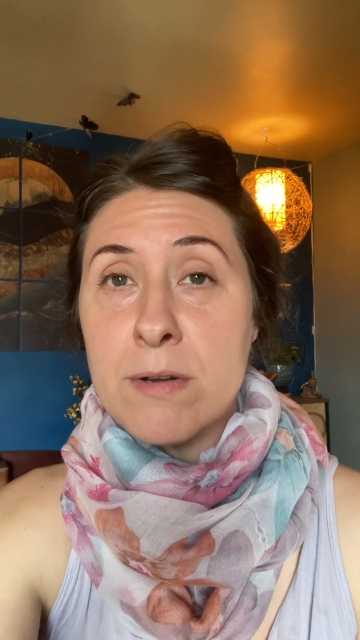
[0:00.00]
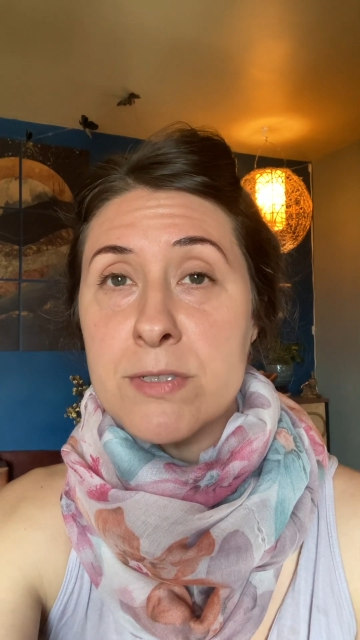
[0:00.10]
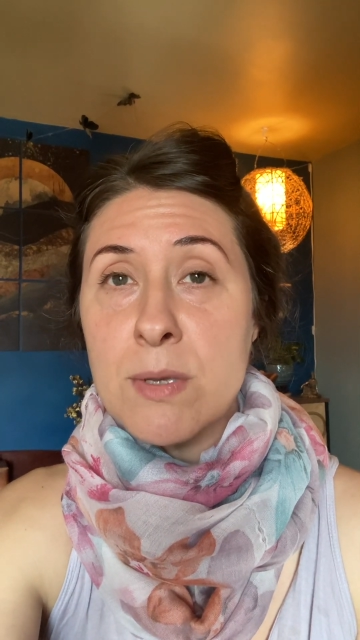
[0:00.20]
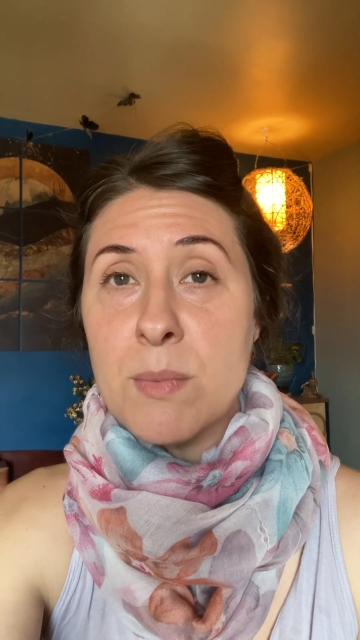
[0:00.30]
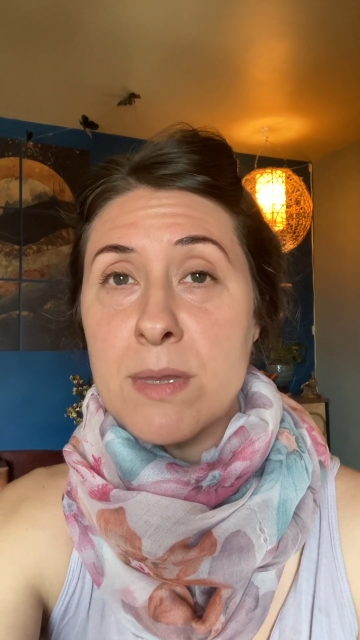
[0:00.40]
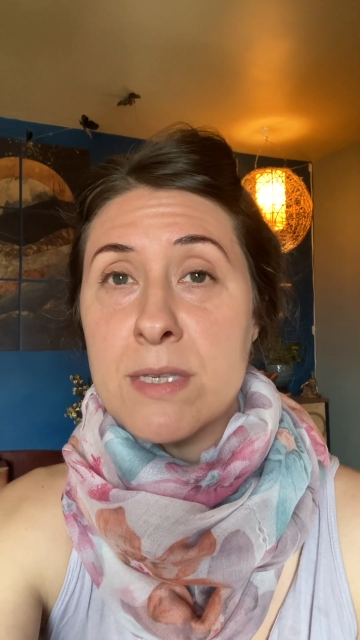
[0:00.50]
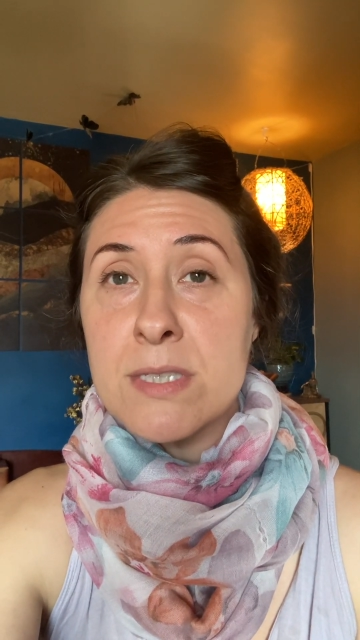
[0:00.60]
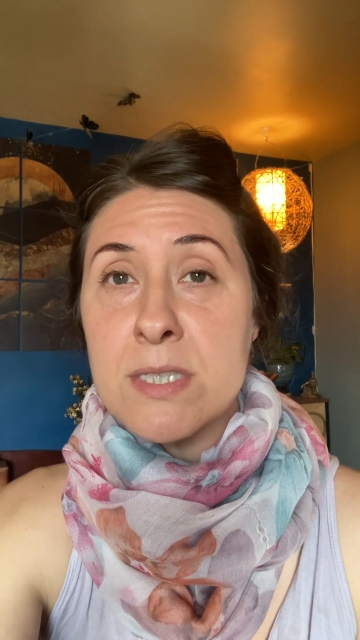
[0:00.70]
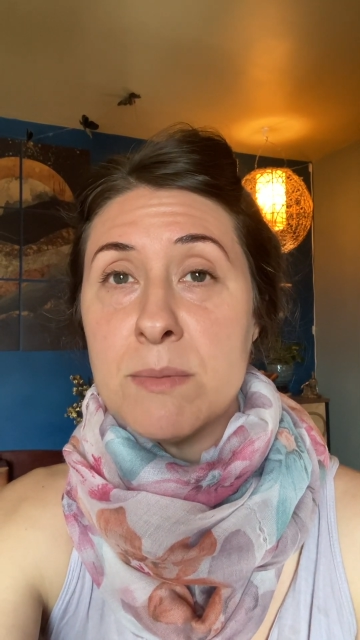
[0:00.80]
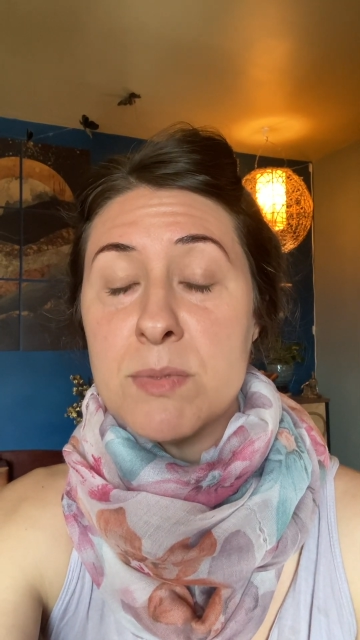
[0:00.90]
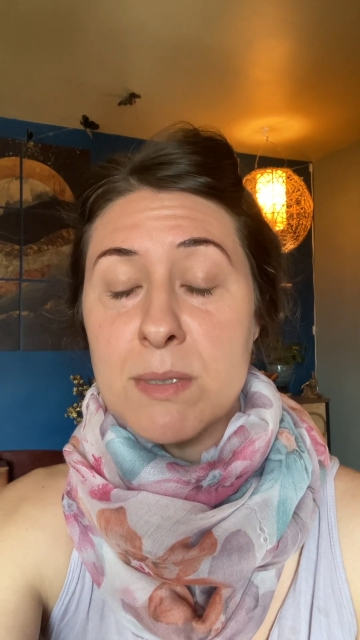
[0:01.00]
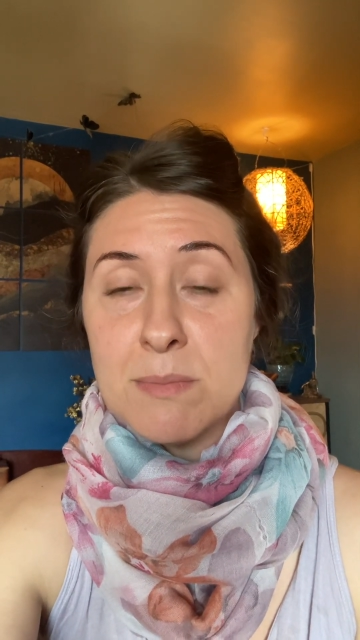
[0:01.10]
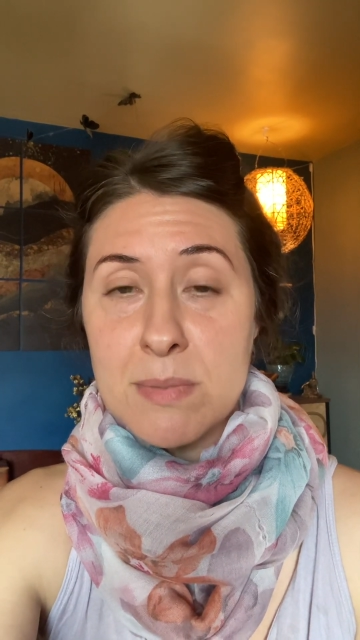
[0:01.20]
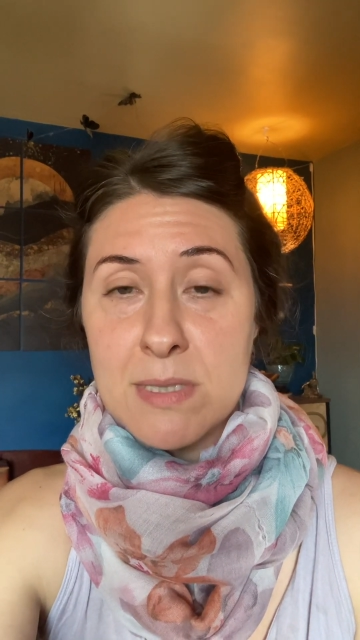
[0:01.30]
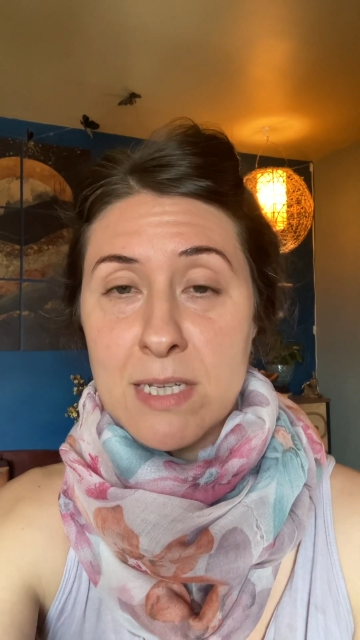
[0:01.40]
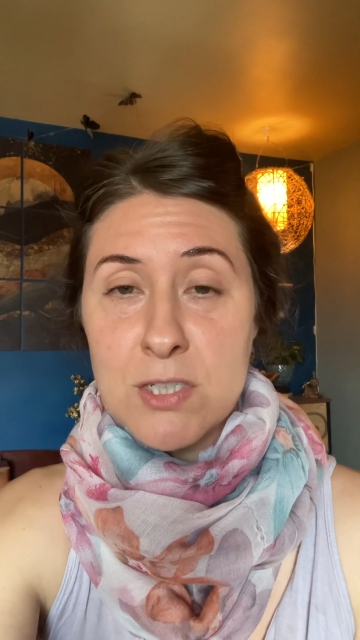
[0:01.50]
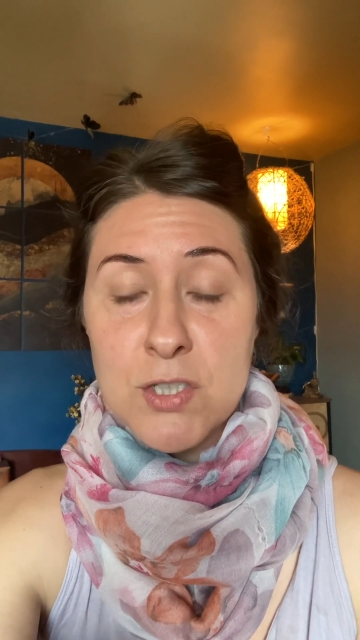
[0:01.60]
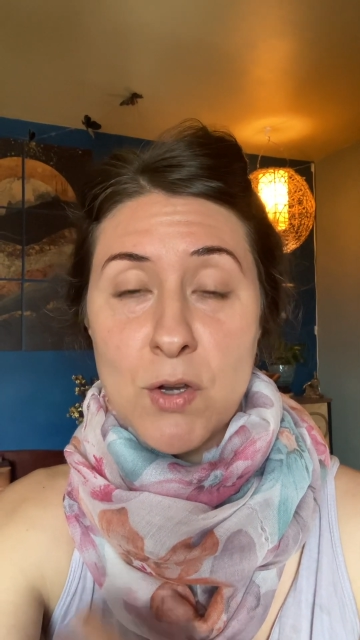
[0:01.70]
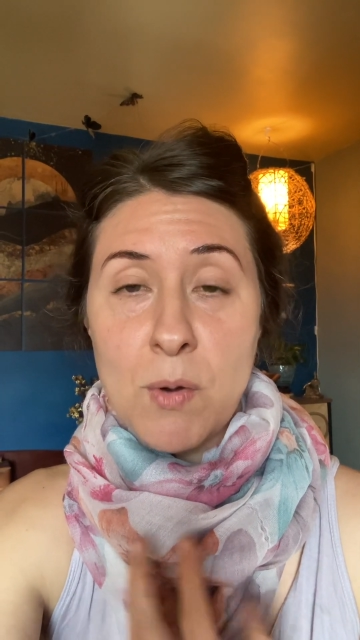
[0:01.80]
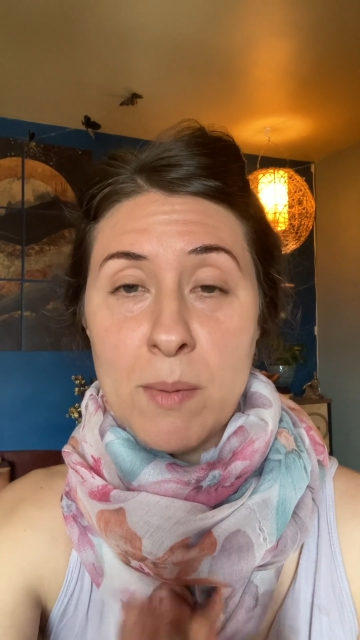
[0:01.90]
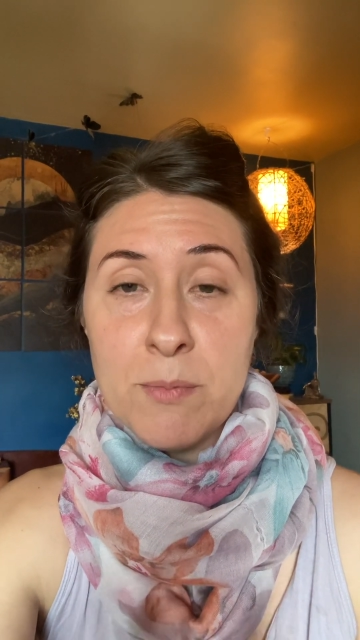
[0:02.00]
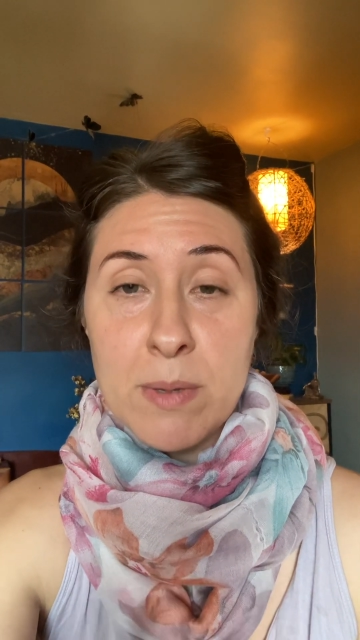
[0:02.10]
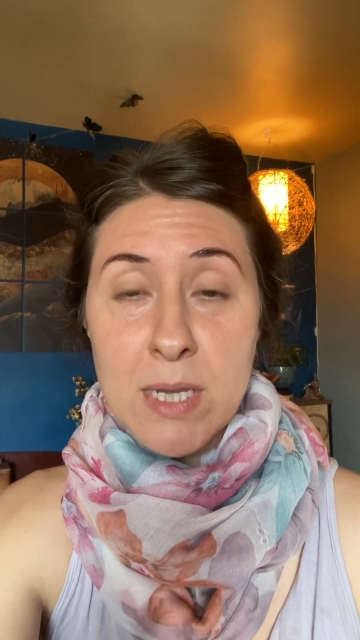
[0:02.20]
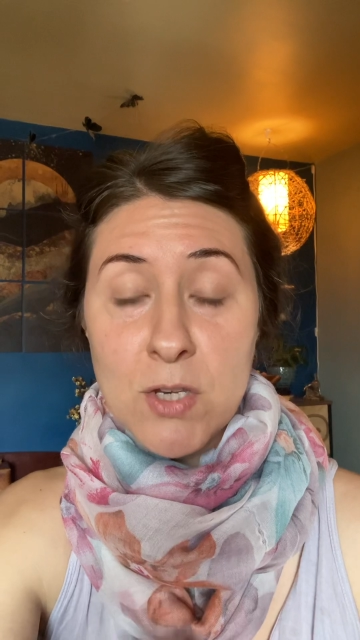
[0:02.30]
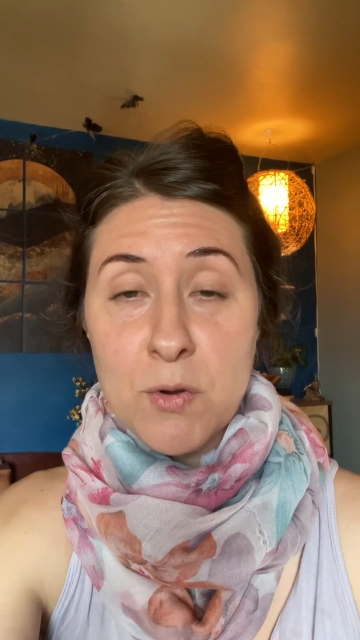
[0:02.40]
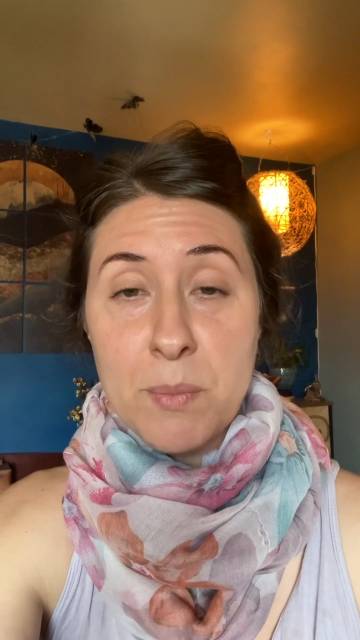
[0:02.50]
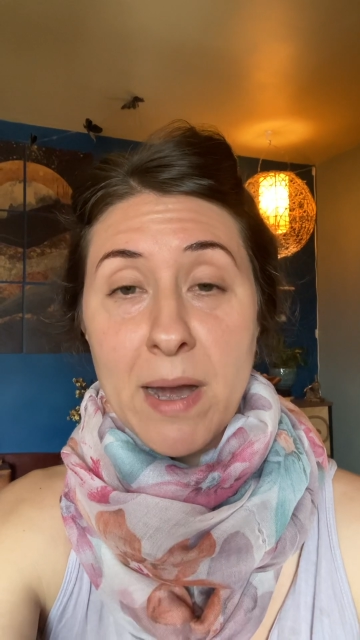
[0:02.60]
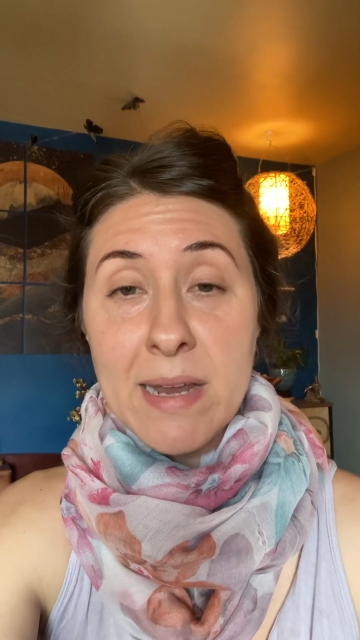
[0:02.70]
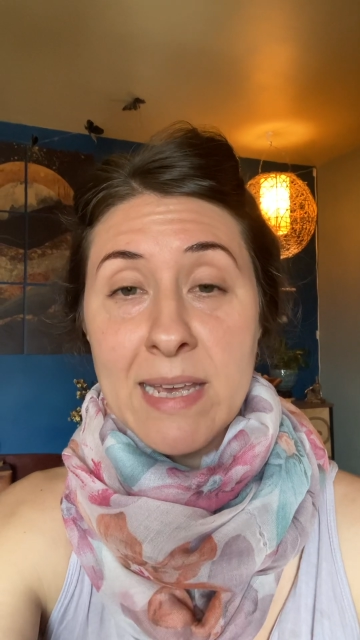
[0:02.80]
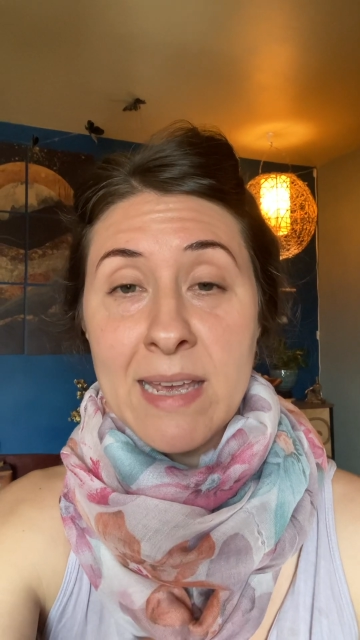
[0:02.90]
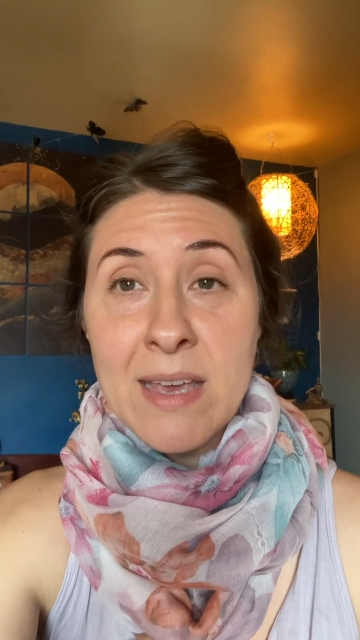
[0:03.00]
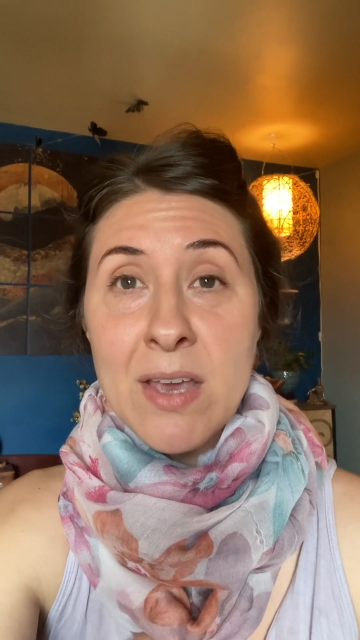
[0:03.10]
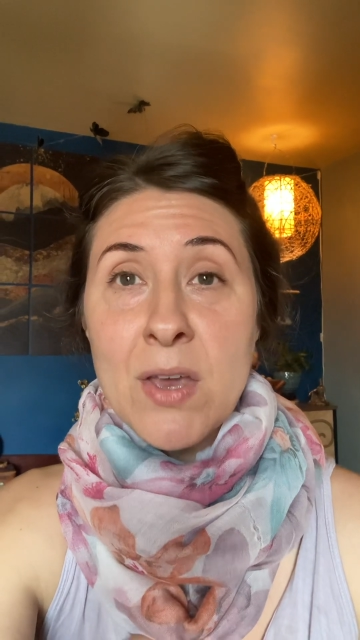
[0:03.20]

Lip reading: are some of the symptoms that show up in your body